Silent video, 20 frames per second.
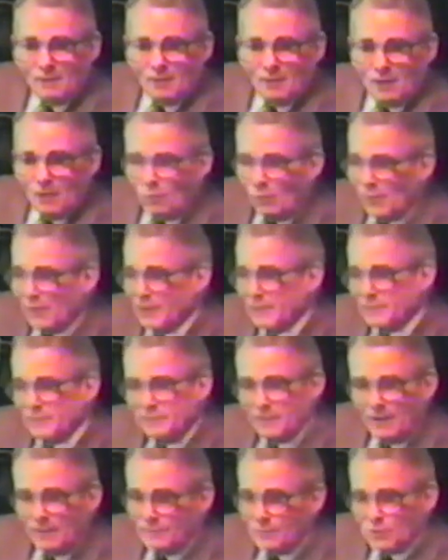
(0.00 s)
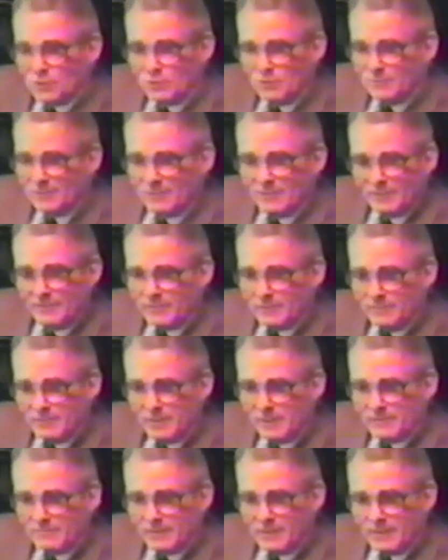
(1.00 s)
what a dumb, stupid thing to
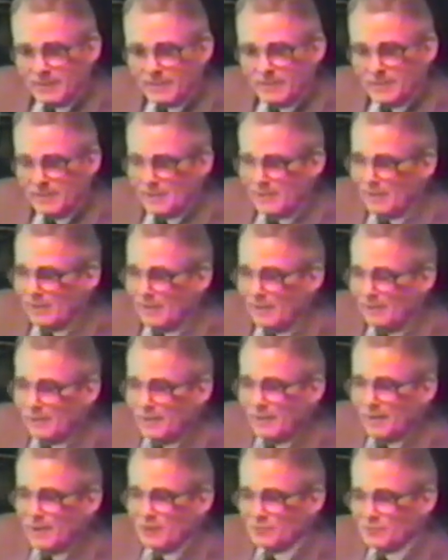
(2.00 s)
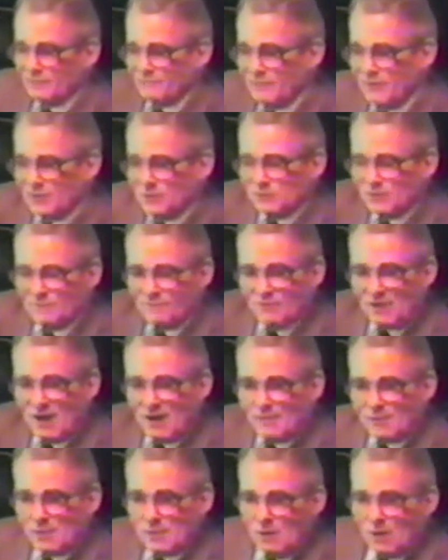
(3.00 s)
make, man. Here's a fish, a
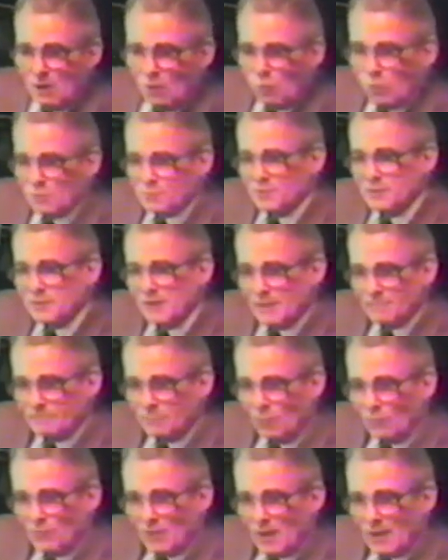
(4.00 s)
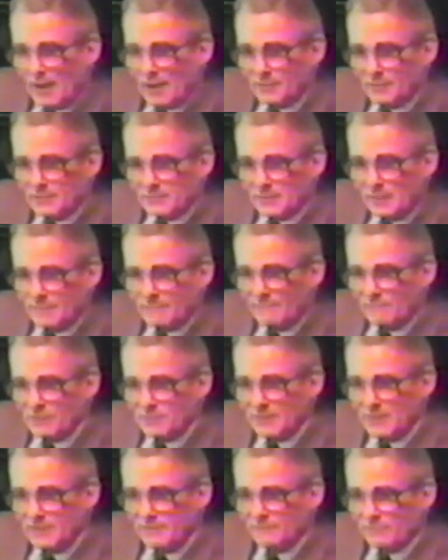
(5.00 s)
flounder. What's he got both eyes on top of
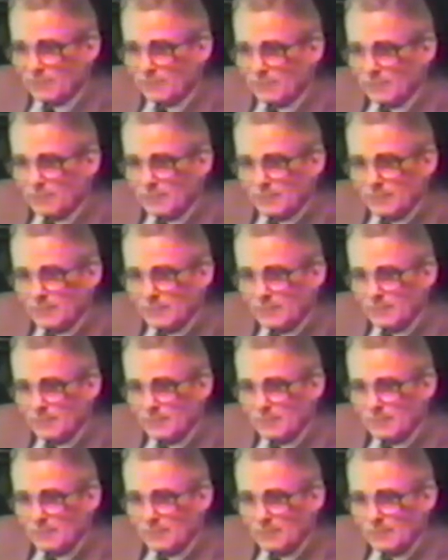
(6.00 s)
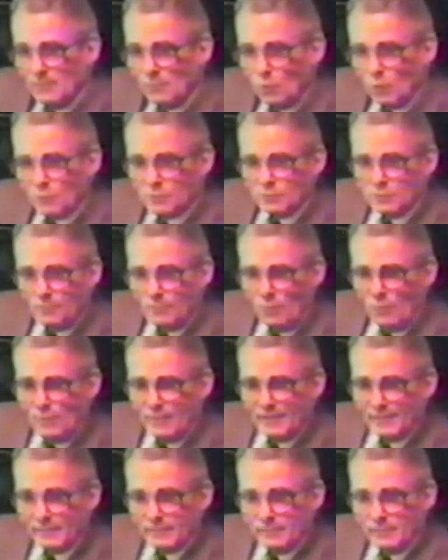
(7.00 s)
his head for? What's the
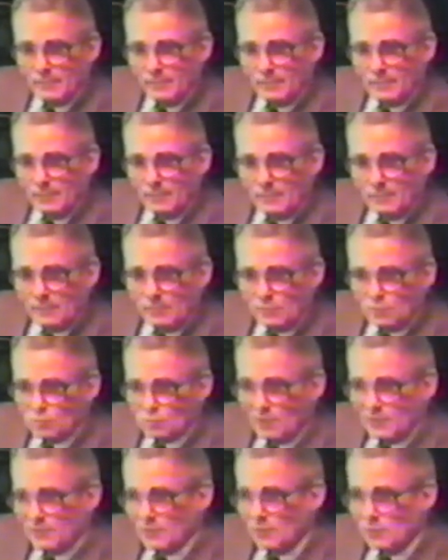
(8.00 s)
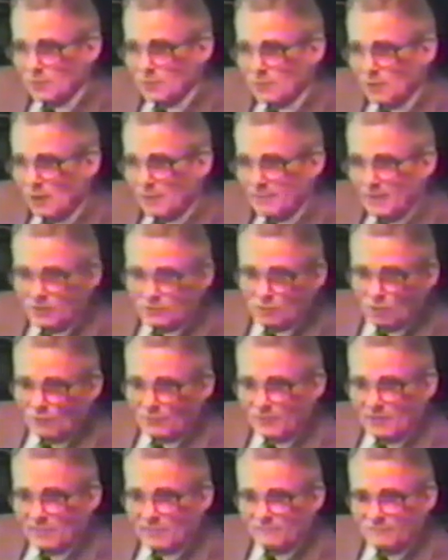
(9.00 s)
point? You say you can look up. Don't
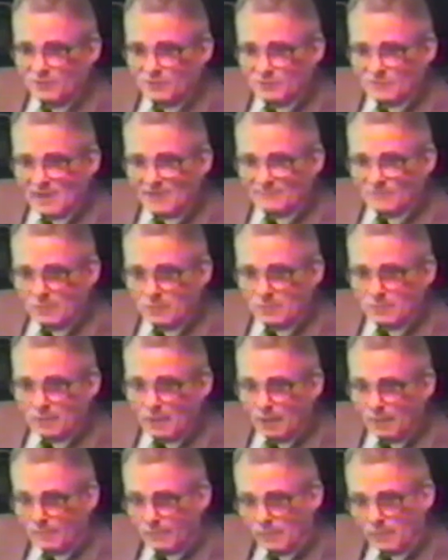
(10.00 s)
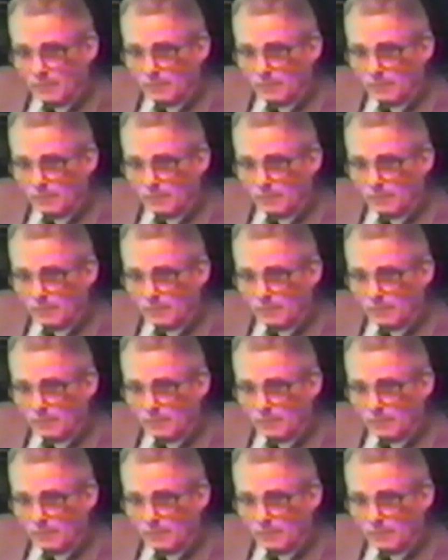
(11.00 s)
the other fish have to look up?